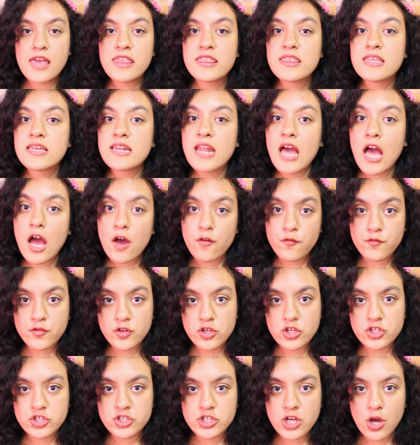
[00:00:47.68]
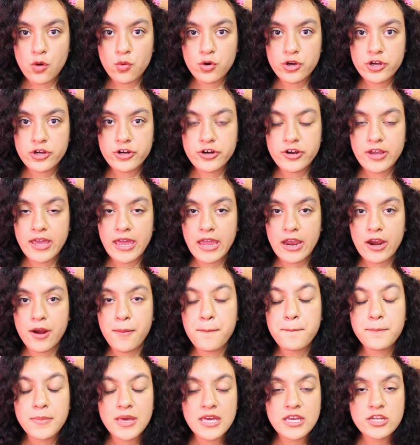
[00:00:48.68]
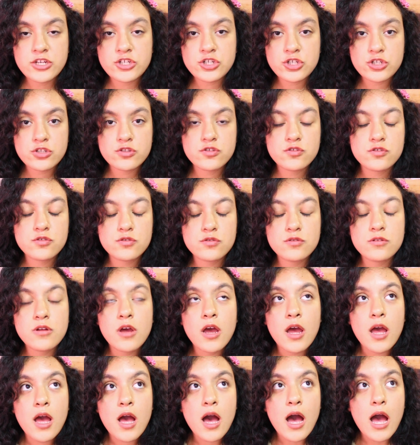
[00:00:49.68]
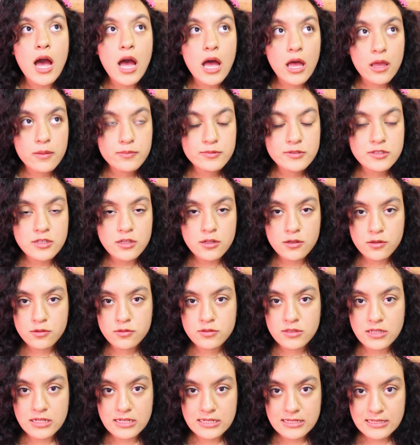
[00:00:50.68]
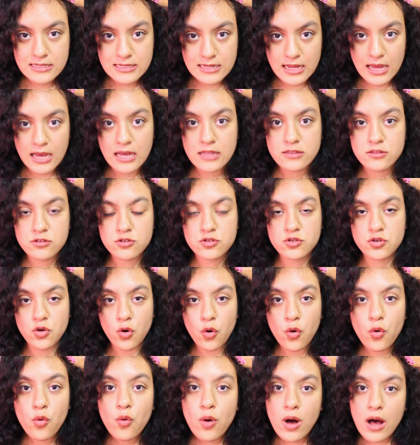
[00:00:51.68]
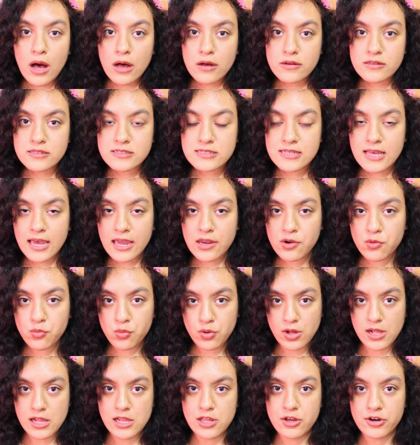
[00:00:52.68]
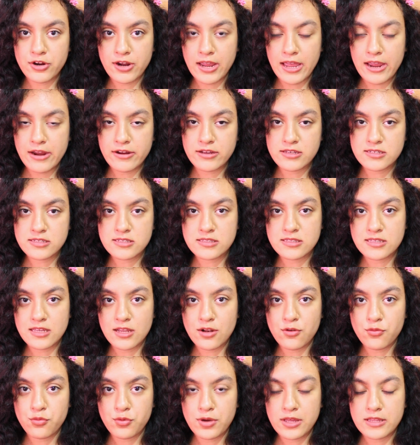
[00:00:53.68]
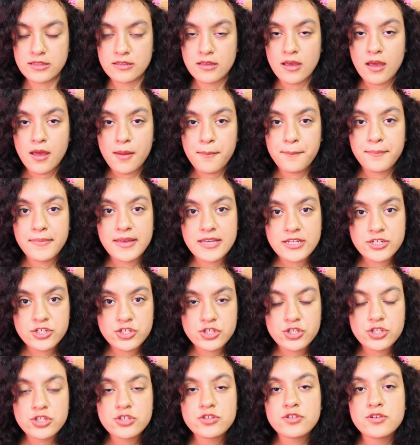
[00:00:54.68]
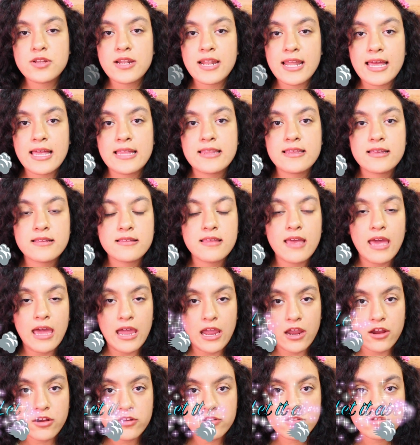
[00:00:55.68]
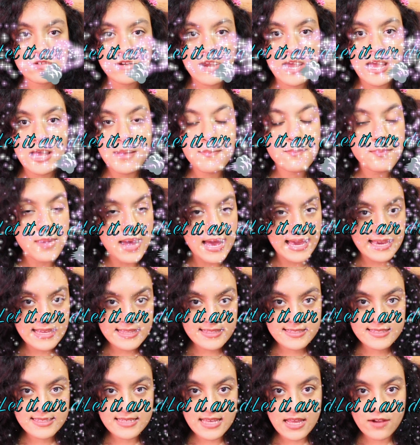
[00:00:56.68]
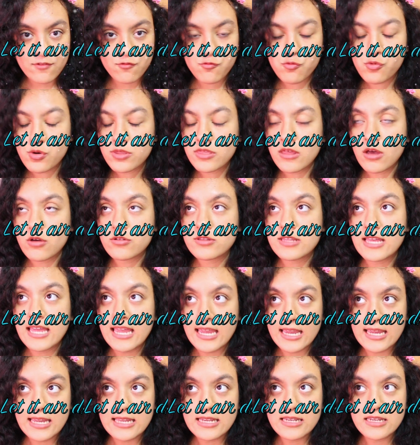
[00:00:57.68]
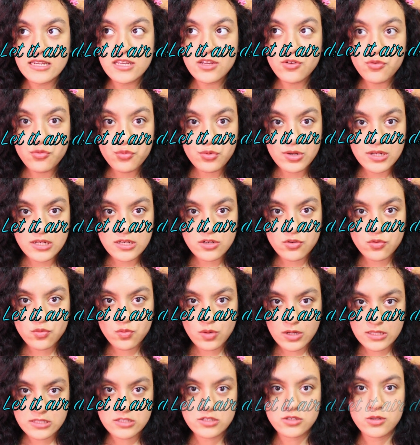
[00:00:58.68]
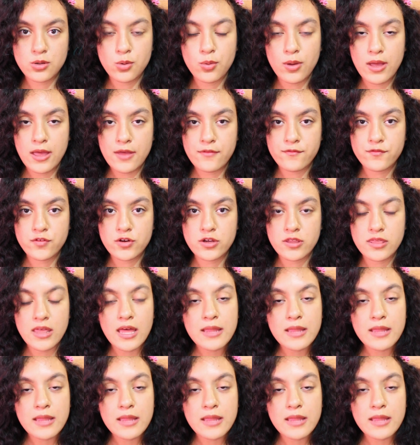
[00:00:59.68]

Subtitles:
And then after you shower your hair, make sure to absolutely not go outside while your hair is still wet. Make sure to let it air dry by itself without any wind whatsoever.